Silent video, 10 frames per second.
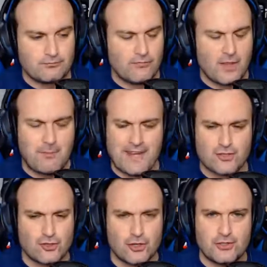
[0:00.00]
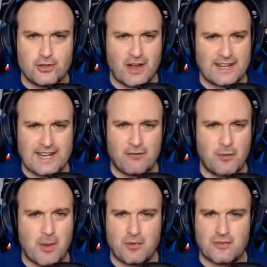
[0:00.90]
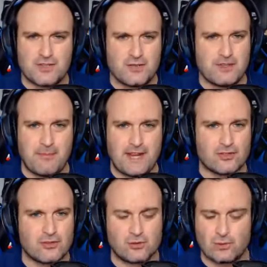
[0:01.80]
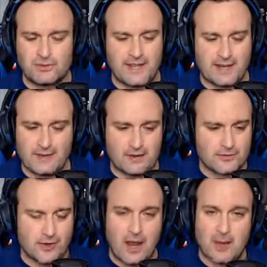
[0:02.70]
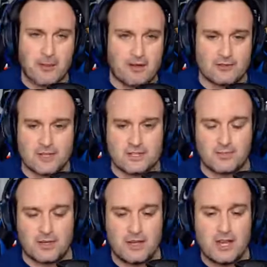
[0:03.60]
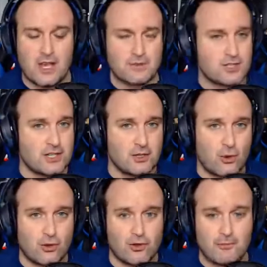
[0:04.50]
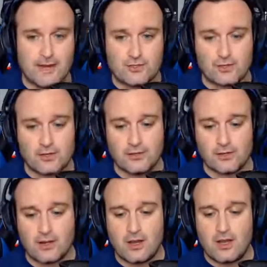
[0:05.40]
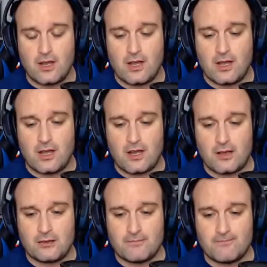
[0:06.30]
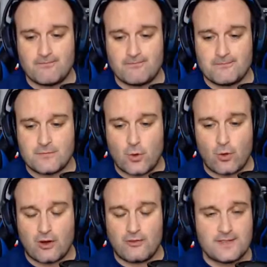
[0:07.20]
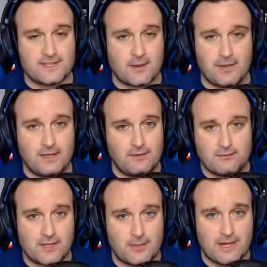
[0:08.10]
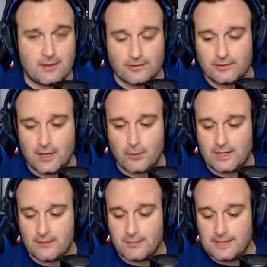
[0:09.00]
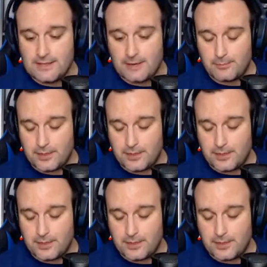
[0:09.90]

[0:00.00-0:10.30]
Major Goodner. I can't remember if she was a major or lieutenant, so I apologize, but I'm just going to call her Major Goodner, or if it's somebody else that we didn't meet yet.